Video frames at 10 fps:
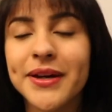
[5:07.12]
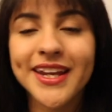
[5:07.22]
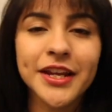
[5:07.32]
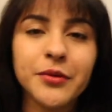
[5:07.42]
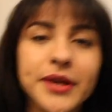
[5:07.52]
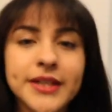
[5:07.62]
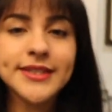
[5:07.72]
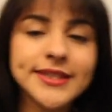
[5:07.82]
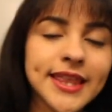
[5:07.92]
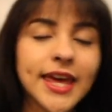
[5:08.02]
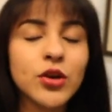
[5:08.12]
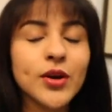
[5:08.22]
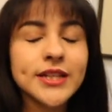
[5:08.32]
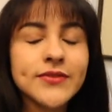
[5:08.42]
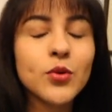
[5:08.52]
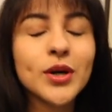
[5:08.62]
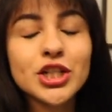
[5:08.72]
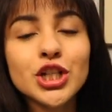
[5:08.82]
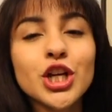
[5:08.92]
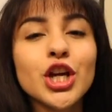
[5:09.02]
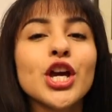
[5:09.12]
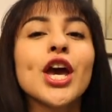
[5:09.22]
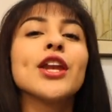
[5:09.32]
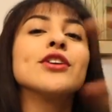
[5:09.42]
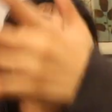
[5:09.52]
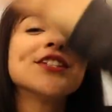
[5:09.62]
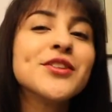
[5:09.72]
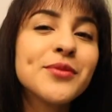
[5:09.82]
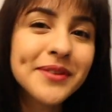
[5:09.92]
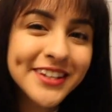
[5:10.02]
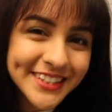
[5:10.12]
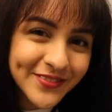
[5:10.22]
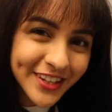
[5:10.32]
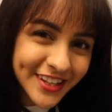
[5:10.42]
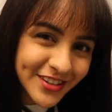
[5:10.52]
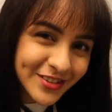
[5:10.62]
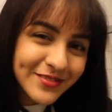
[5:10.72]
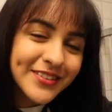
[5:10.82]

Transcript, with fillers: But anyways, thank you guys for watching, and I'll see you in my next video.